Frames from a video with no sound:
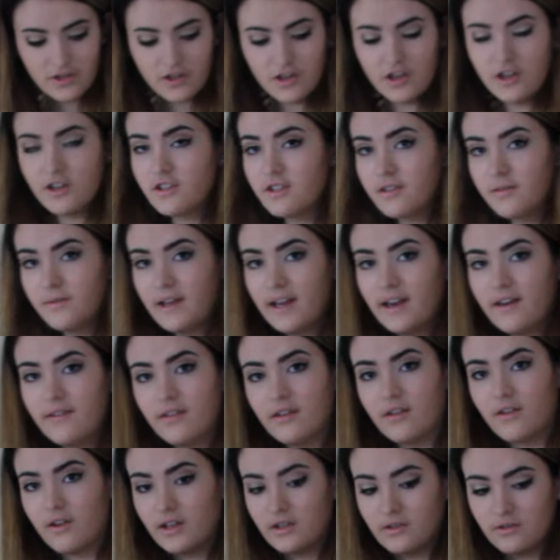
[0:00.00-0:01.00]
sugar, so we have
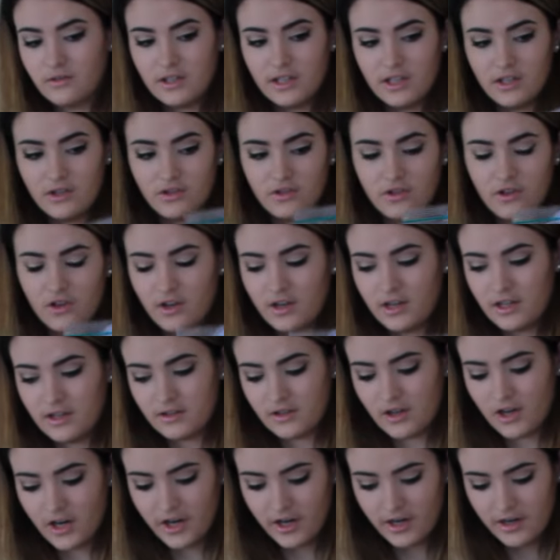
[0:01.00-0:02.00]
the granulated sugar and
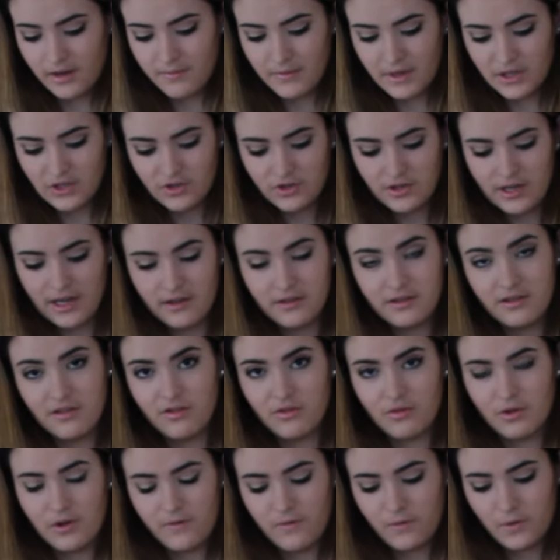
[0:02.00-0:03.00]
it's already measured out to
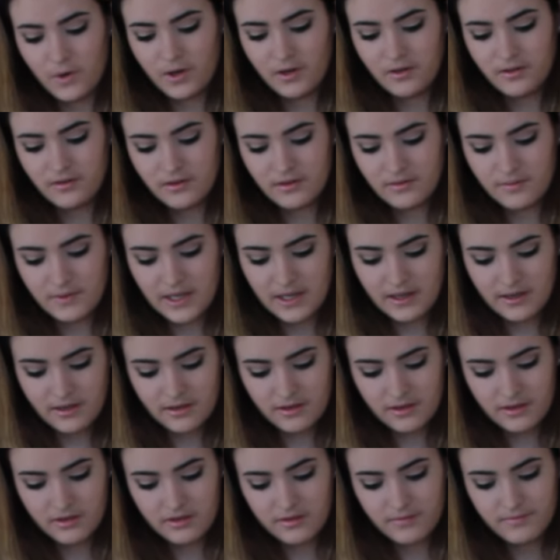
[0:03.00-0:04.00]
3/4
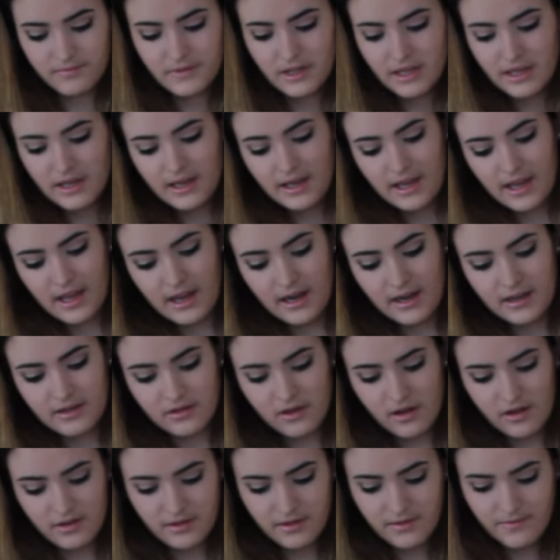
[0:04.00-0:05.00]
because
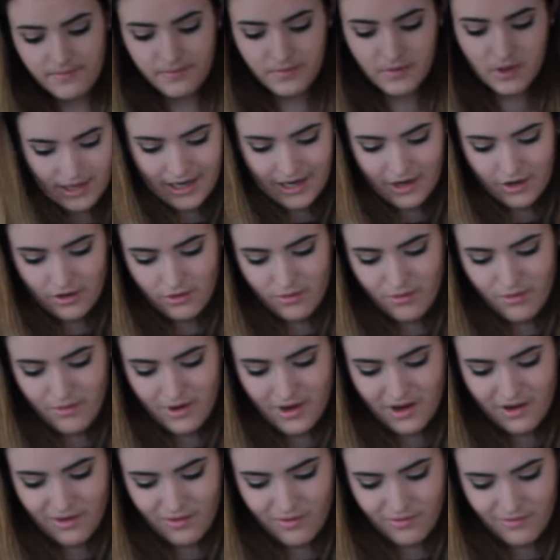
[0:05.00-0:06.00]
Annie's awesome. There you
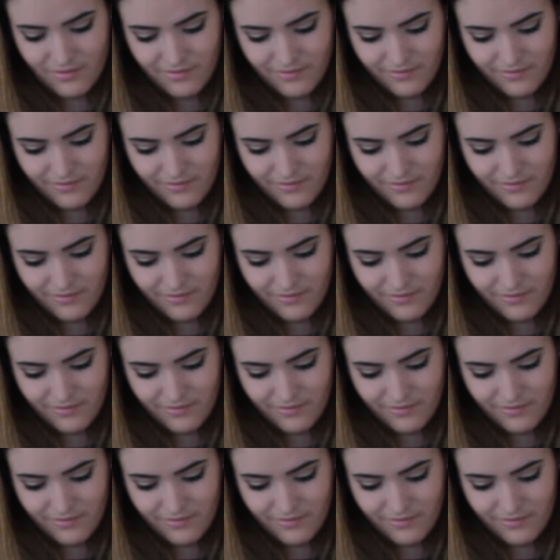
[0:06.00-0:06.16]
go.